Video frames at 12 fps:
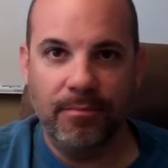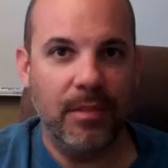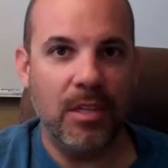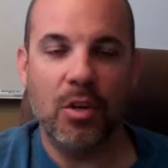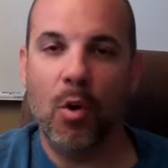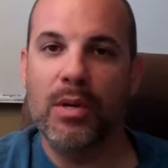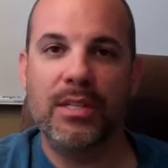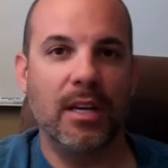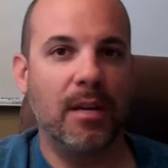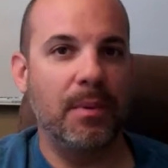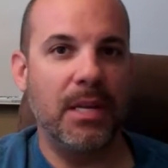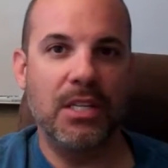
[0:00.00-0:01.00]
there's always
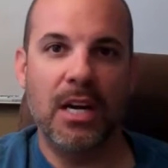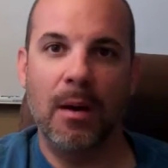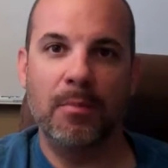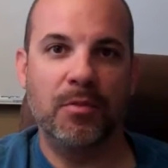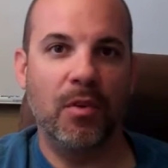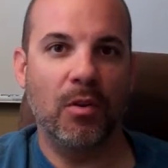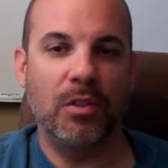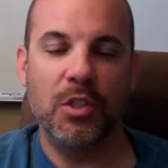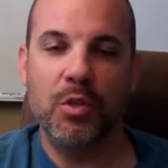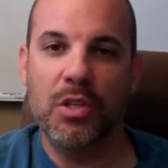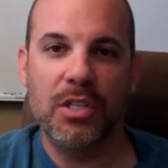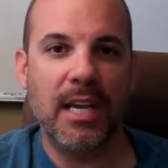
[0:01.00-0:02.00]
going to be jobs, folks.
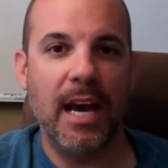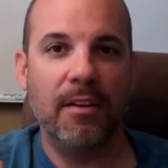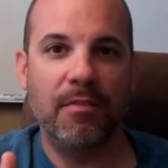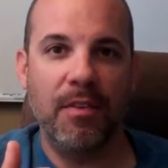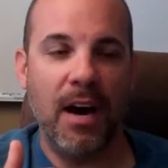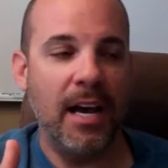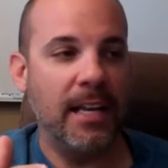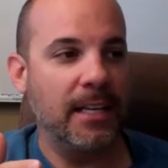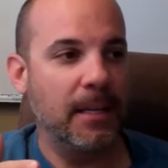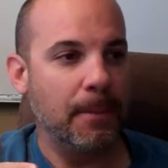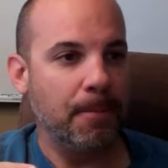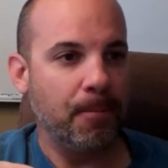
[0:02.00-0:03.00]
You just got to find,